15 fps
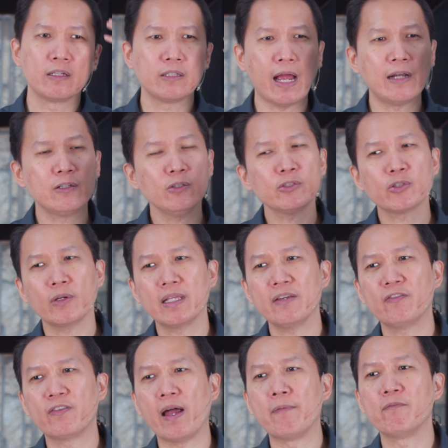are usually
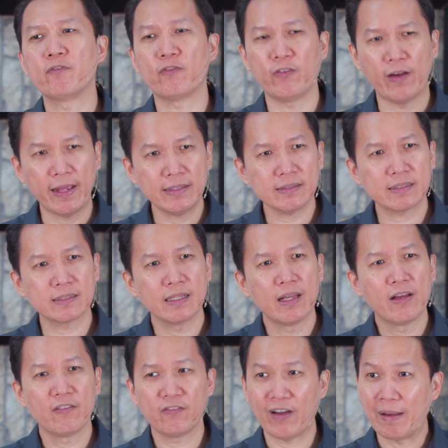from friends,
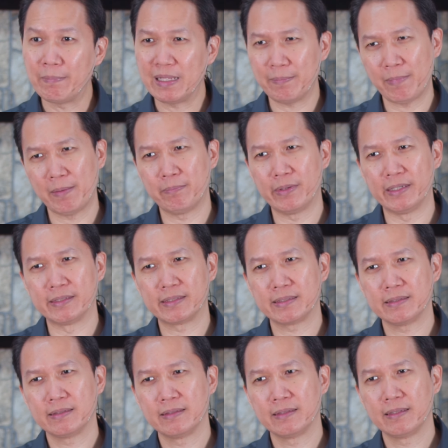family members.